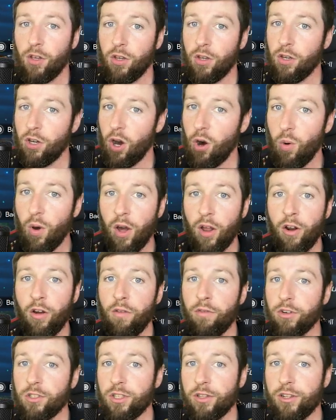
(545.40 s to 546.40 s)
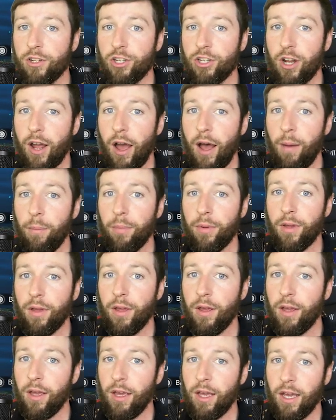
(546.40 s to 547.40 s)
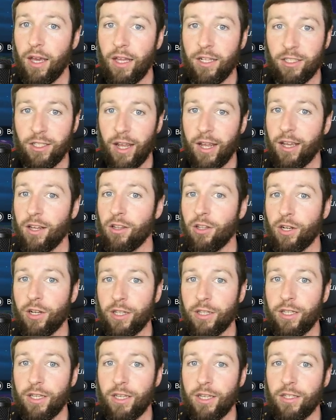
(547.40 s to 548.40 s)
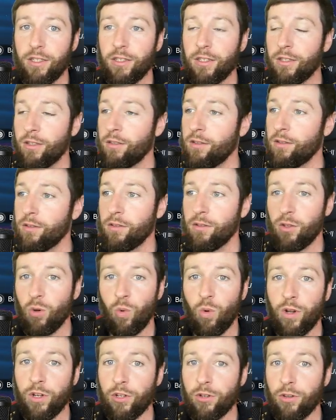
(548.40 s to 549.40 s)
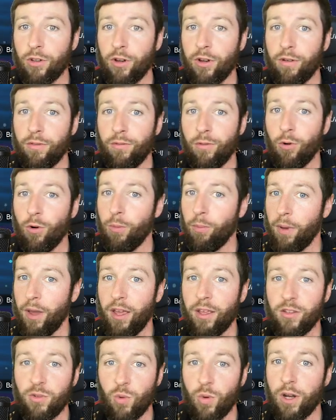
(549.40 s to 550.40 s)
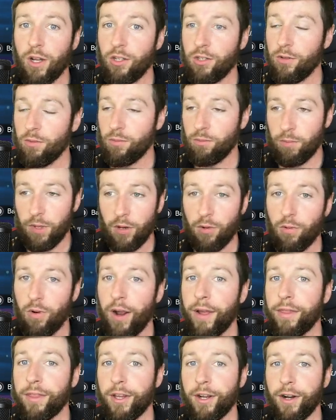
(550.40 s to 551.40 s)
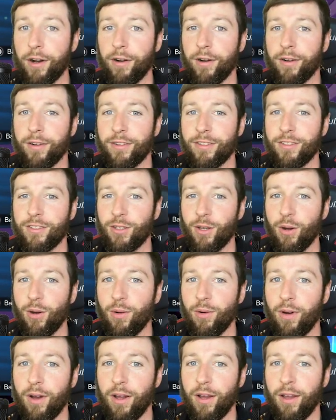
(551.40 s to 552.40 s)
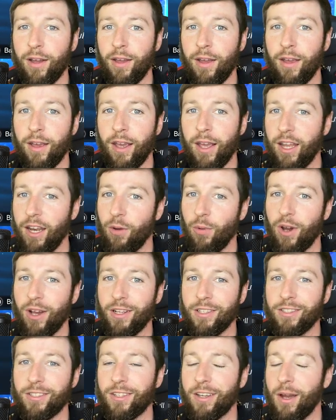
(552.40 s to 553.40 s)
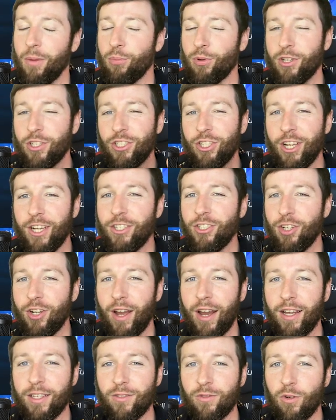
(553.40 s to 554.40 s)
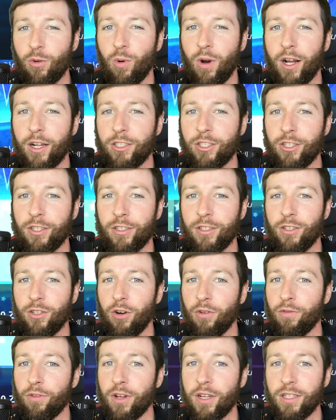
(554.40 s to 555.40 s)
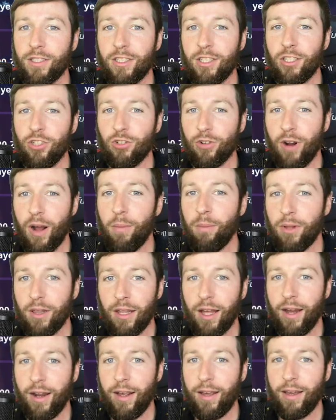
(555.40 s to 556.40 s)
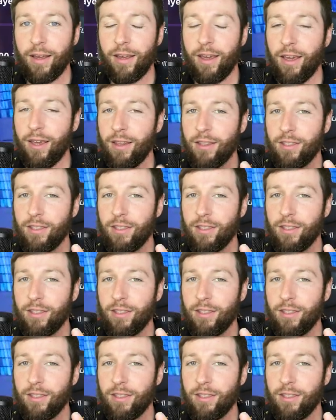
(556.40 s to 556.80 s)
go on over to the shop and take a look at these. The one you're looking for may as well be right there. So anyways, I appreciate you guys for watching. Don't forget to drop a like and